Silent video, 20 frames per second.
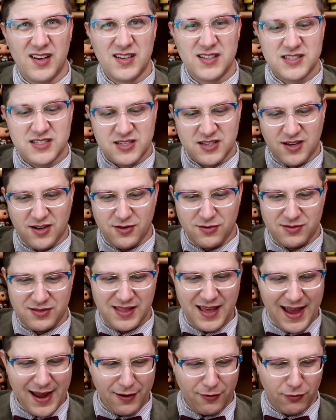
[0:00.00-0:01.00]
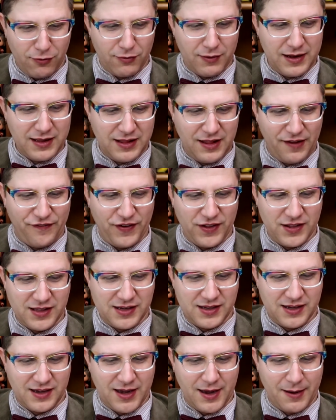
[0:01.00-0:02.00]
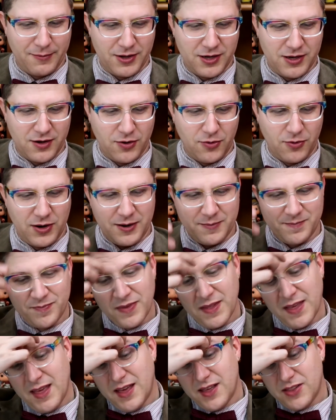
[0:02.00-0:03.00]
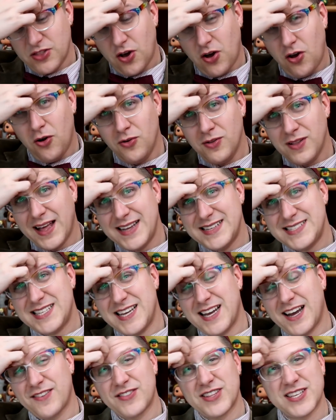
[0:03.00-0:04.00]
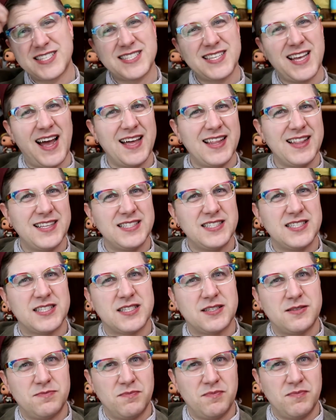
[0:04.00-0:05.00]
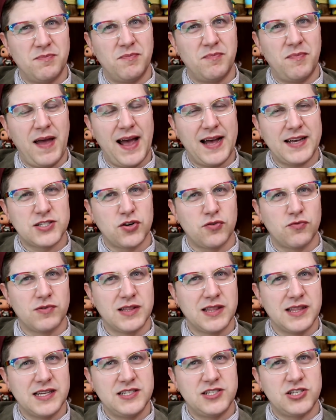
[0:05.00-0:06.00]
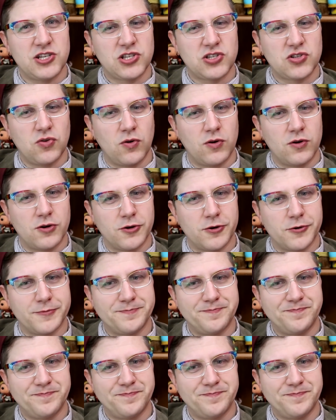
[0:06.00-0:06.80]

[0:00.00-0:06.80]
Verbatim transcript: So that really felt like it came out of nowhere. The whole idea of the silence as a religious order,